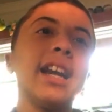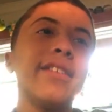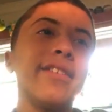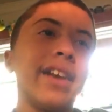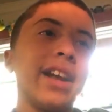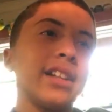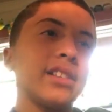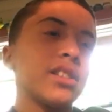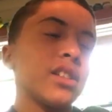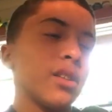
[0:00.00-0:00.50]
of
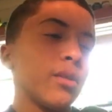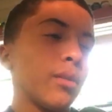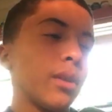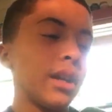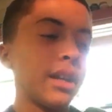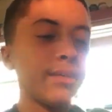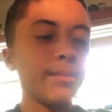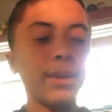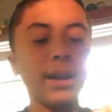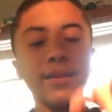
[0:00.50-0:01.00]
answer what
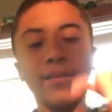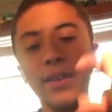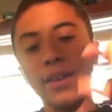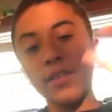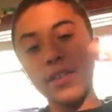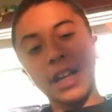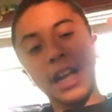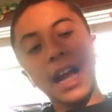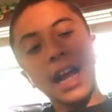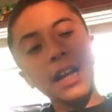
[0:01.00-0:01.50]
my favorite
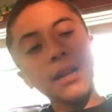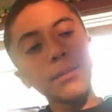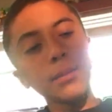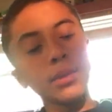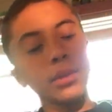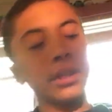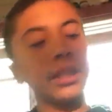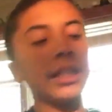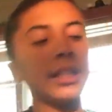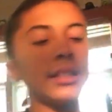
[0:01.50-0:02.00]
animal
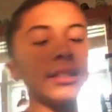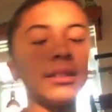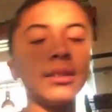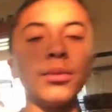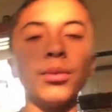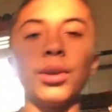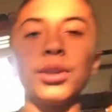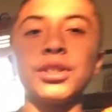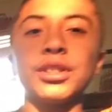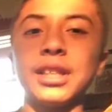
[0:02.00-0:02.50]
is,
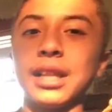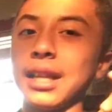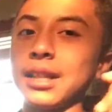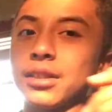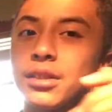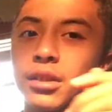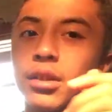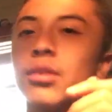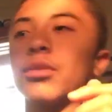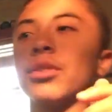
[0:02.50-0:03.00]
which that's
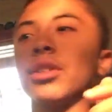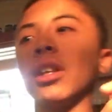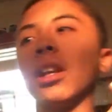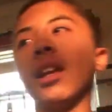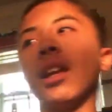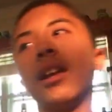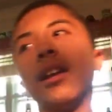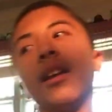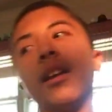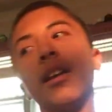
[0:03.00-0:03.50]
Gucci.